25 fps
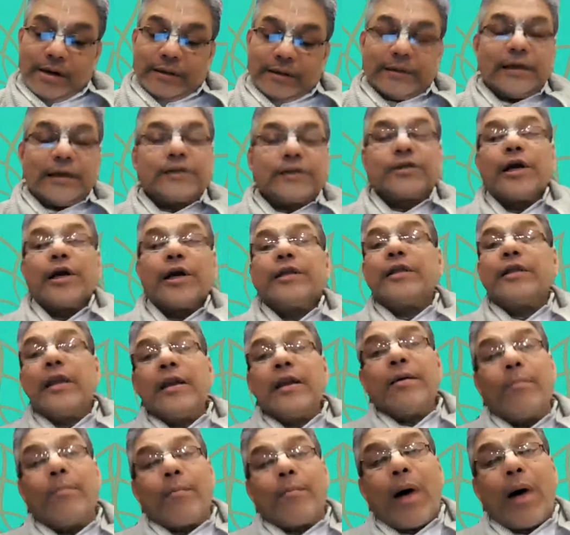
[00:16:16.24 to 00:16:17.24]
that
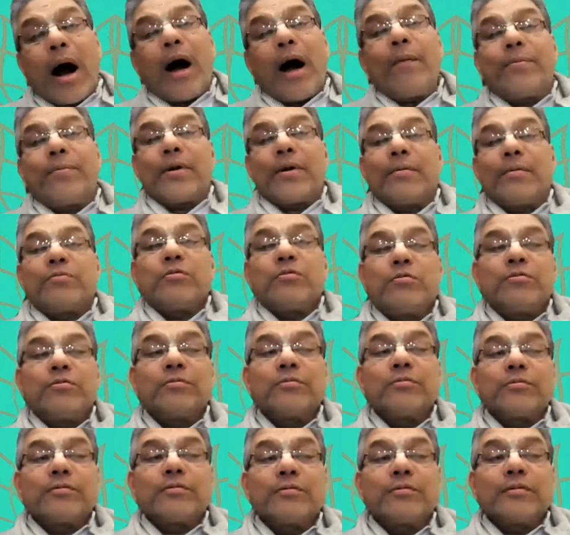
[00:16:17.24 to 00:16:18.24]
Chaitanya Mahaprabhu
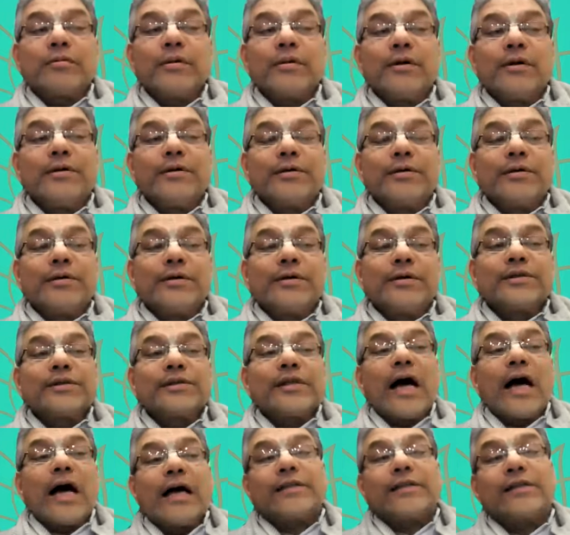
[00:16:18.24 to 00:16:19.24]

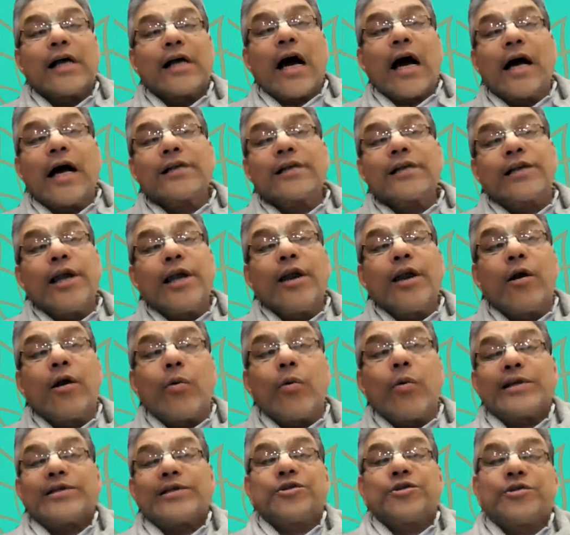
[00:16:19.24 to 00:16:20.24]
starts asking
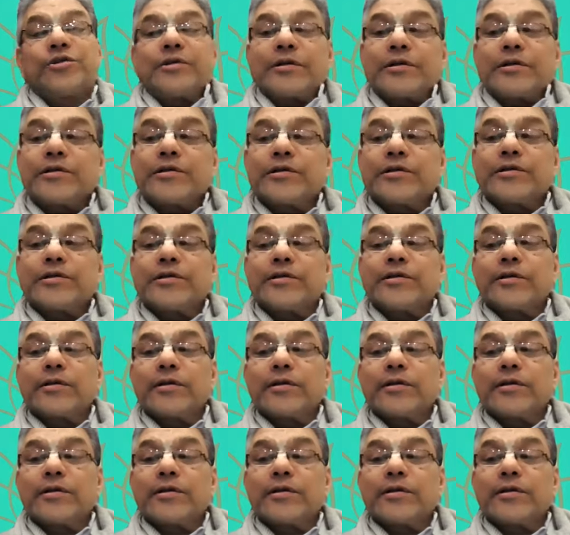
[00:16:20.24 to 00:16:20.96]
questions.